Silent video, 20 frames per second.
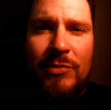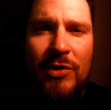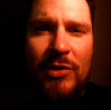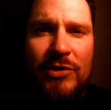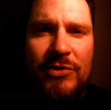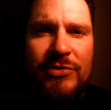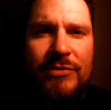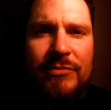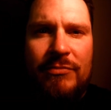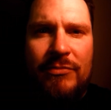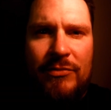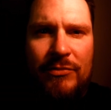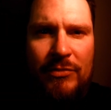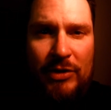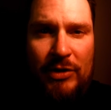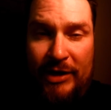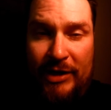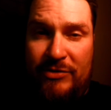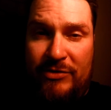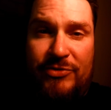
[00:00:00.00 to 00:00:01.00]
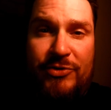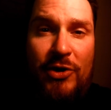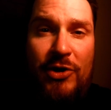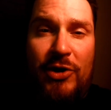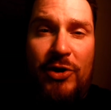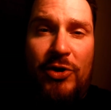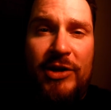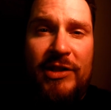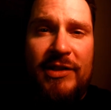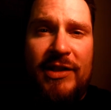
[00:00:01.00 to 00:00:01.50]
going to start
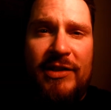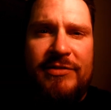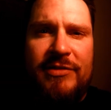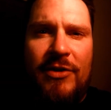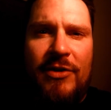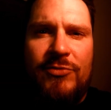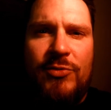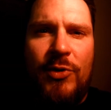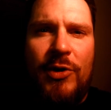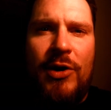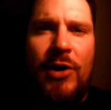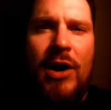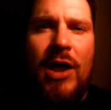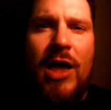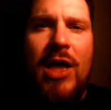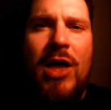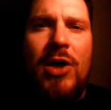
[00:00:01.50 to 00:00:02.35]
learning that software